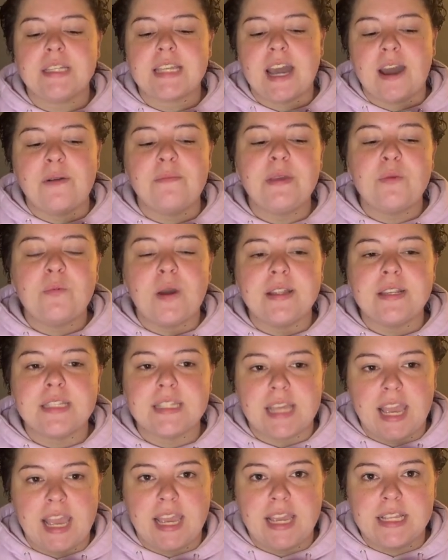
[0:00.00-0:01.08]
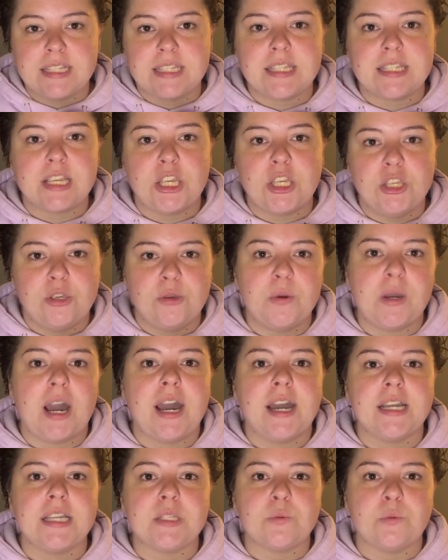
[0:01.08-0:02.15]
Tell me what days you
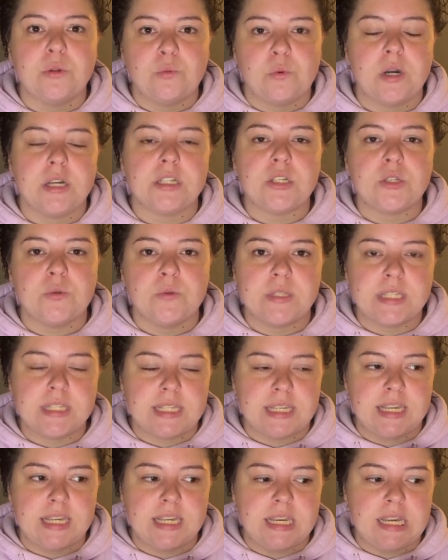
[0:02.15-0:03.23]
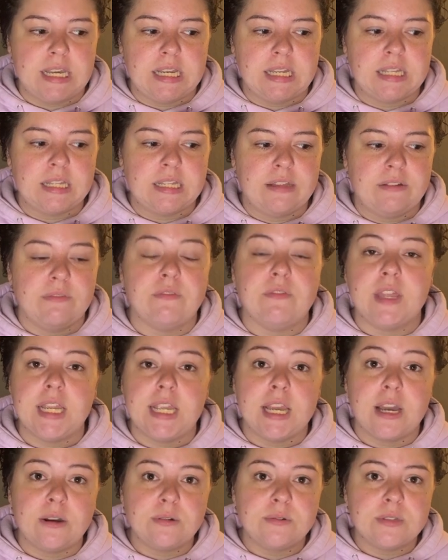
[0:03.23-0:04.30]
guys would want to see
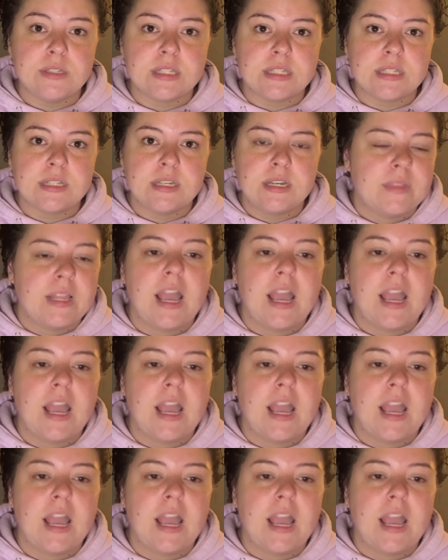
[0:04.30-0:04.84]
videos.